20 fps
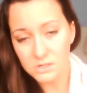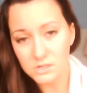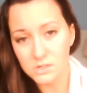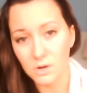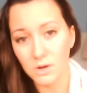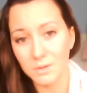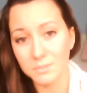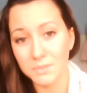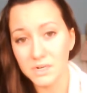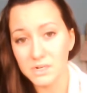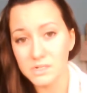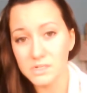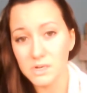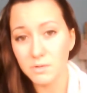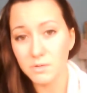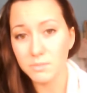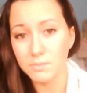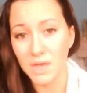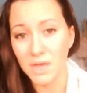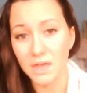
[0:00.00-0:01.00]
So I'm going to
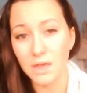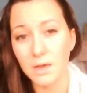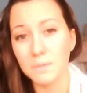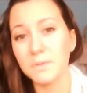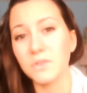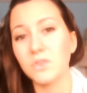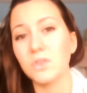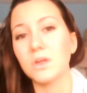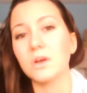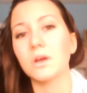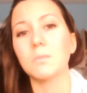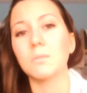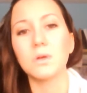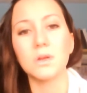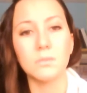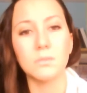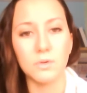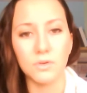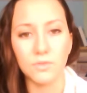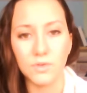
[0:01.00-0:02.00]
start with makeup and then I'm
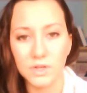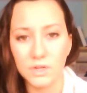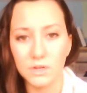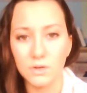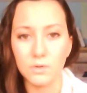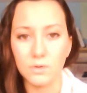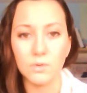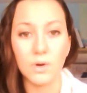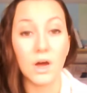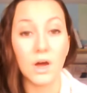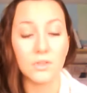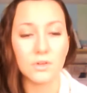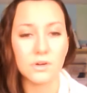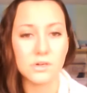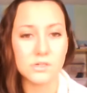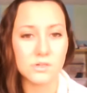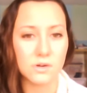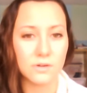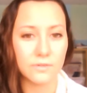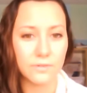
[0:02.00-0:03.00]
going to move into
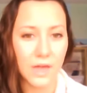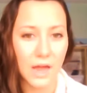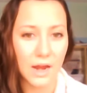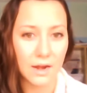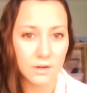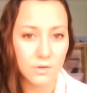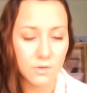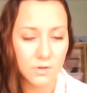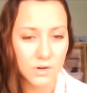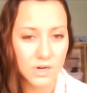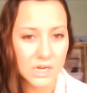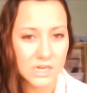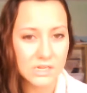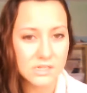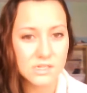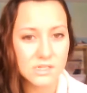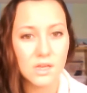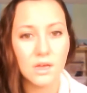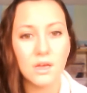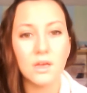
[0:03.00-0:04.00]
other sort of
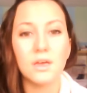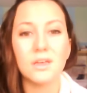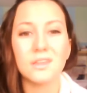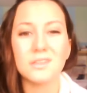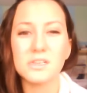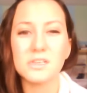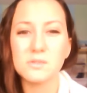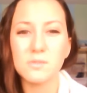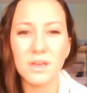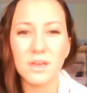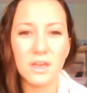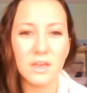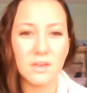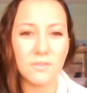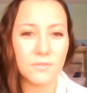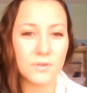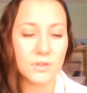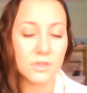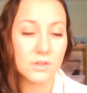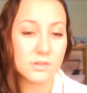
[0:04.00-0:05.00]
categories. This way,
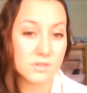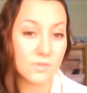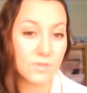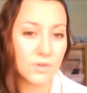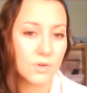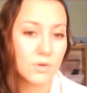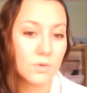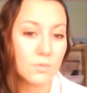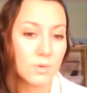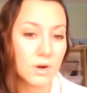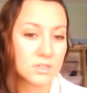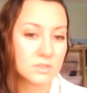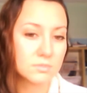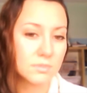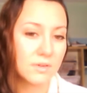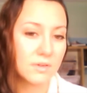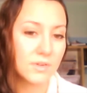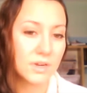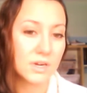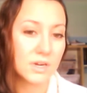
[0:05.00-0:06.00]
for those of you who watch
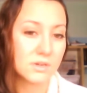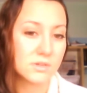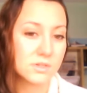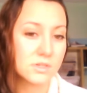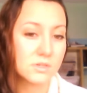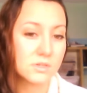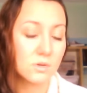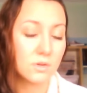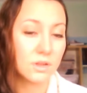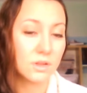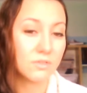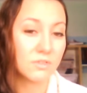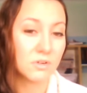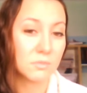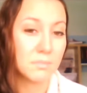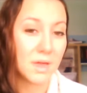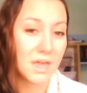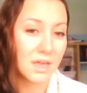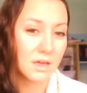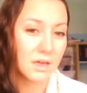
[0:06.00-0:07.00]
my videos solely
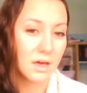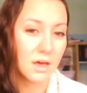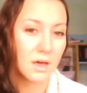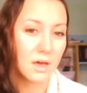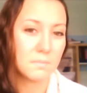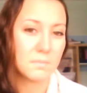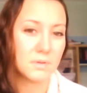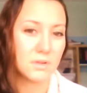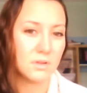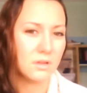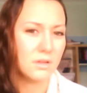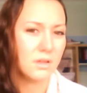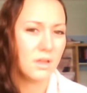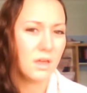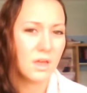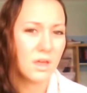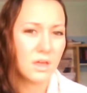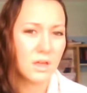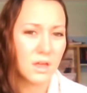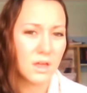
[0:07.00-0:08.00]
for makeup and
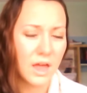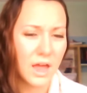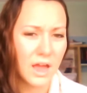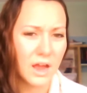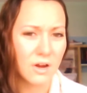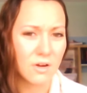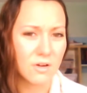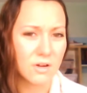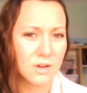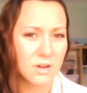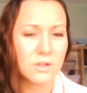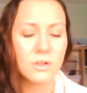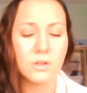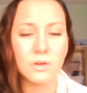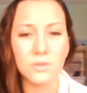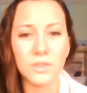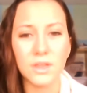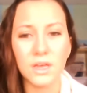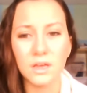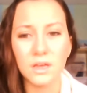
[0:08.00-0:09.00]
hair and
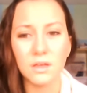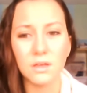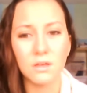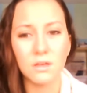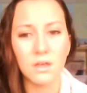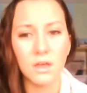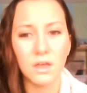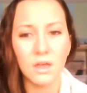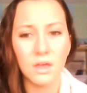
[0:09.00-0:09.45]
clothing,